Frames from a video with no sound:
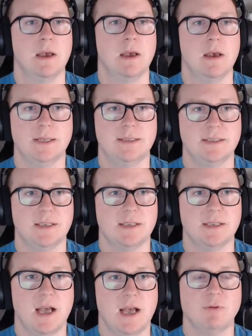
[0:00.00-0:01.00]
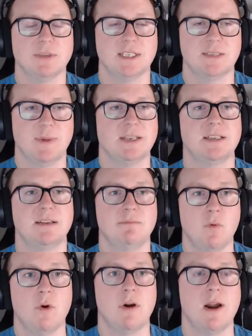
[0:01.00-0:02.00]
but I was expecting
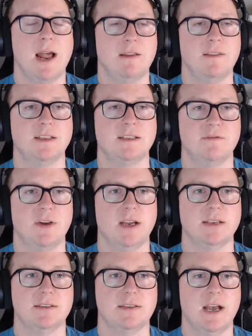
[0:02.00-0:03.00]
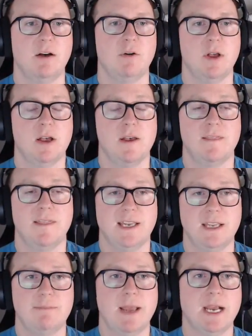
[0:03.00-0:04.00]
more out of this device. Now, they
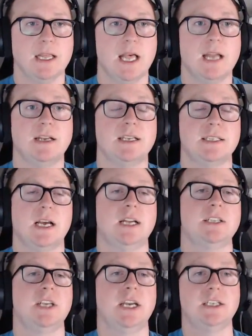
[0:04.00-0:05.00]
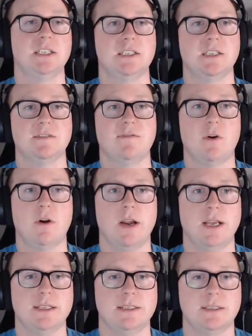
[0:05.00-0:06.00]
did make a lot of design changes as far
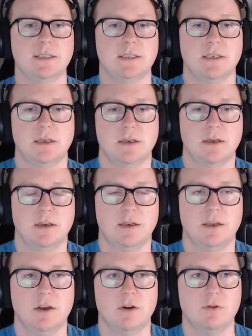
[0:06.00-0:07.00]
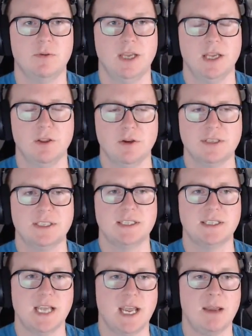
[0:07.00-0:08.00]
as, you know, it looks the
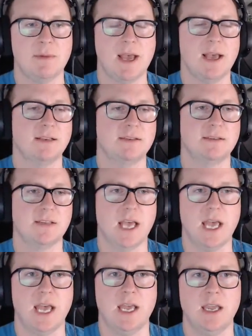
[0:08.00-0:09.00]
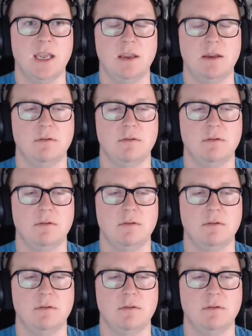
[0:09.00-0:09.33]
same as the